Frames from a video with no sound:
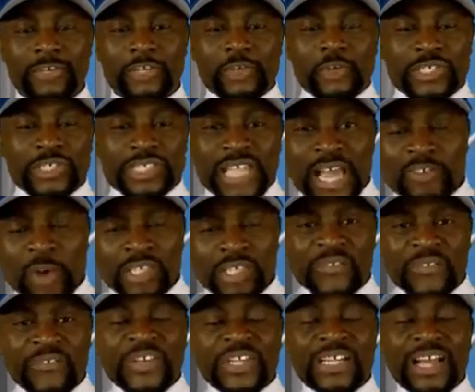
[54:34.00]
So sense
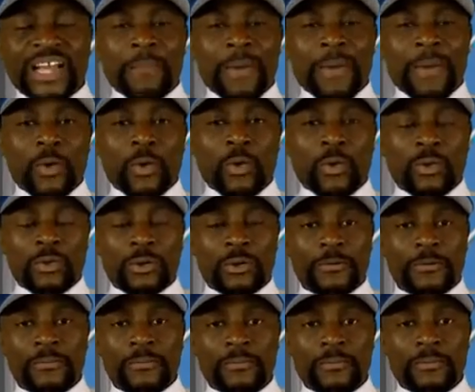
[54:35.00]
don't defeat Cameroon.
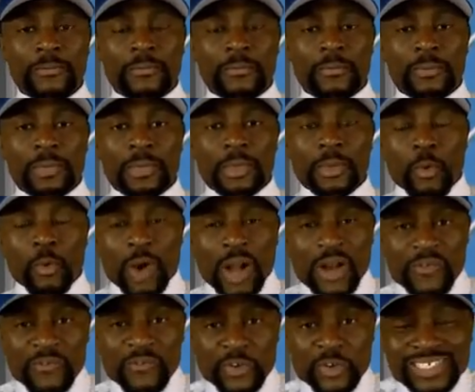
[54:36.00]

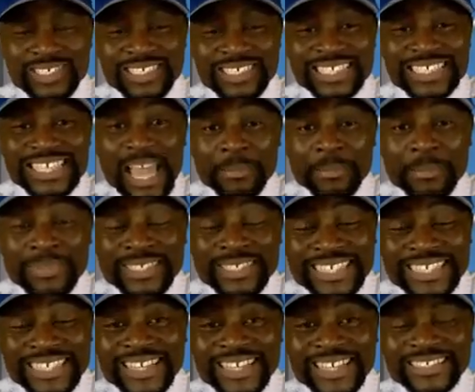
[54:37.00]
We got for use same
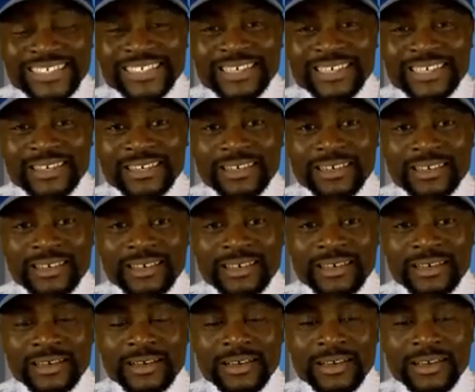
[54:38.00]
sense
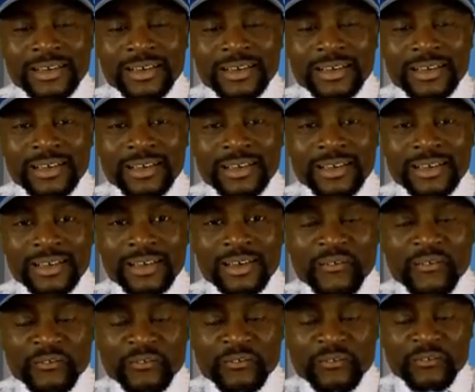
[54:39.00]

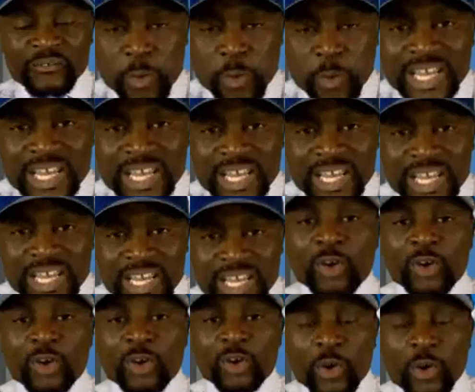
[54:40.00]
for put
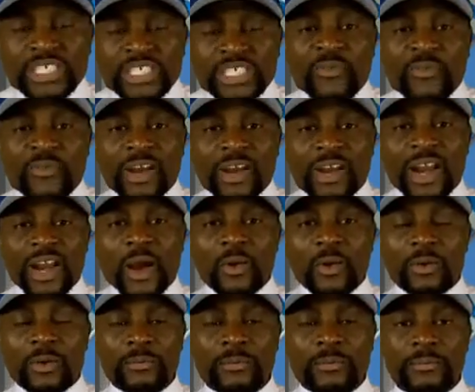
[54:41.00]
in authority for ground.